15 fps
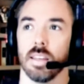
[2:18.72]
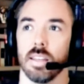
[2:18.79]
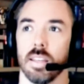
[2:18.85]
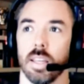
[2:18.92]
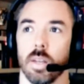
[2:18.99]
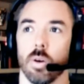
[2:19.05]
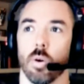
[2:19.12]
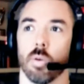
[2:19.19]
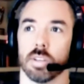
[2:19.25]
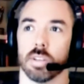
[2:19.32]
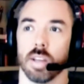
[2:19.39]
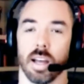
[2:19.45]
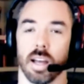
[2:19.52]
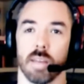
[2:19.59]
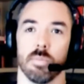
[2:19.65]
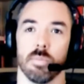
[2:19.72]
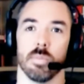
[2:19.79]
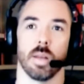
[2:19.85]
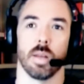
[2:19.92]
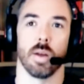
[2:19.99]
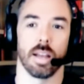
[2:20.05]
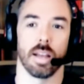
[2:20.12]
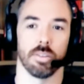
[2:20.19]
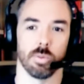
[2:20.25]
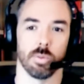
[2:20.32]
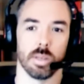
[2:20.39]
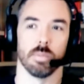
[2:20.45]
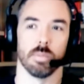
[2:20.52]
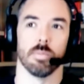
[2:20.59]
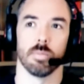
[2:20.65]
over time, as
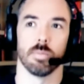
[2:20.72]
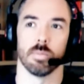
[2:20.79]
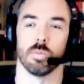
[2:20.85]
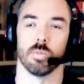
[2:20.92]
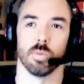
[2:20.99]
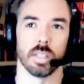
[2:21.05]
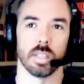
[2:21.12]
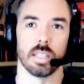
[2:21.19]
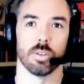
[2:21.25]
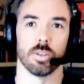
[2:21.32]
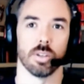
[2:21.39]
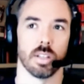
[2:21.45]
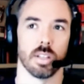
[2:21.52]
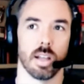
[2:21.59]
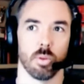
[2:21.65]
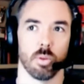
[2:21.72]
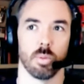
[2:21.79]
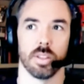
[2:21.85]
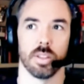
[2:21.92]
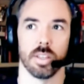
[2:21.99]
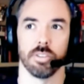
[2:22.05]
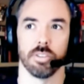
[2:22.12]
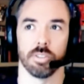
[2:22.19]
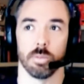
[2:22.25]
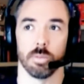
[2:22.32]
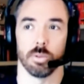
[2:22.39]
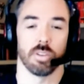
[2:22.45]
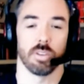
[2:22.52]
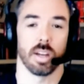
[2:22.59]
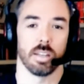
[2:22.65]
we really learned a lot more about the industry and
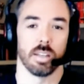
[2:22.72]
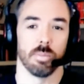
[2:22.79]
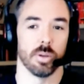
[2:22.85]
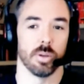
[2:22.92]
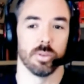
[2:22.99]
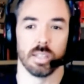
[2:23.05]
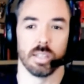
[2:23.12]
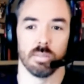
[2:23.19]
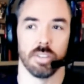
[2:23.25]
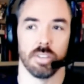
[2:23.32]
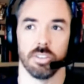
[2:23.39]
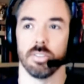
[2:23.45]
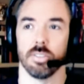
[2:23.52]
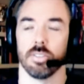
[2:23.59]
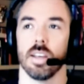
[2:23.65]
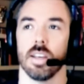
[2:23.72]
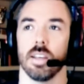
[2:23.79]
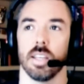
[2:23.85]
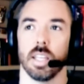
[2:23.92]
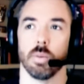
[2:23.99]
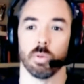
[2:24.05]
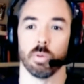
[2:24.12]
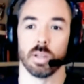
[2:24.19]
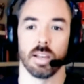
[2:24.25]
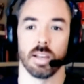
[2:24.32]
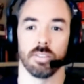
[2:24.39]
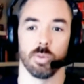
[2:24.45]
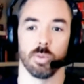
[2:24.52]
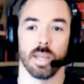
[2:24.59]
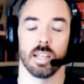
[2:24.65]
we're trying to build League of Legends, we
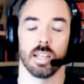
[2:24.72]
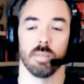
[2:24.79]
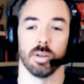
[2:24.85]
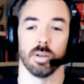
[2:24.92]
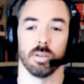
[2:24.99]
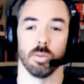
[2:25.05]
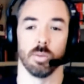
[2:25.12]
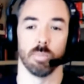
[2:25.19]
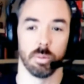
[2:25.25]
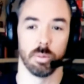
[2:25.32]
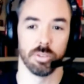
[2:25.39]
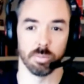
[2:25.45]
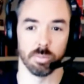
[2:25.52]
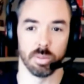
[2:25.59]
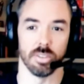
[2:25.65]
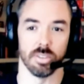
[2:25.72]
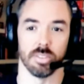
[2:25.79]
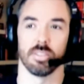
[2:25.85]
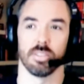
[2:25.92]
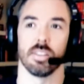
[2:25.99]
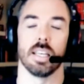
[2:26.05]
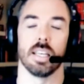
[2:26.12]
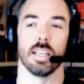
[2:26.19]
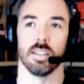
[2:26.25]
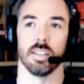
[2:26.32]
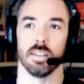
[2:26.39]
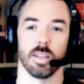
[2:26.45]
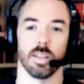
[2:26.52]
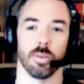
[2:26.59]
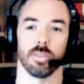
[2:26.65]
realized we had to build our own publishing business.
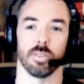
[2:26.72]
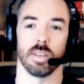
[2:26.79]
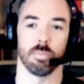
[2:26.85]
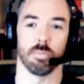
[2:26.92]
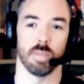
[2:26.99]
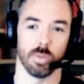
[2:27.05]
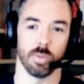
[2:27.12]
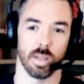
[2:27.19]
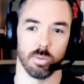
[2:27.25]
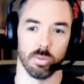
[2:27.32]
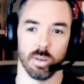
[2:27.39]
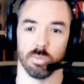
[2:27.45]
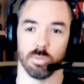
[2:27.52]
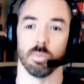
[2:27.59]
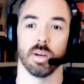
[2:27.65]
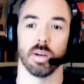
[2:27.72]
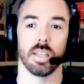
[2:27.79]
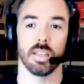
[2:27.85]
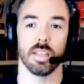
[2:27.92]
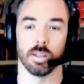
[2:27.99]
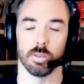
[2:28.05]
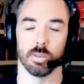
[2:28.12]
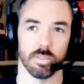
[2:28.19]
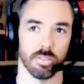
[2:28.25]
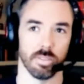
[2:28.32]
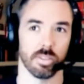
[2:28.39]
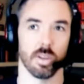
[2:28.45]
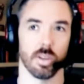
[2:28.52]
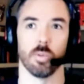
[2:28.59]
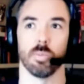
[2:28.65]
And so that meant we had to raise more money, increase the
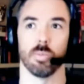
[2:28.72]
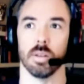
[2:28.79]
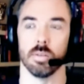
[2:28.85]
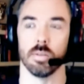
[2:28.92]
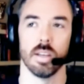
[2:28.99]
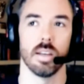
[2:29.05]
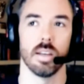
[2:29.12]
scope, and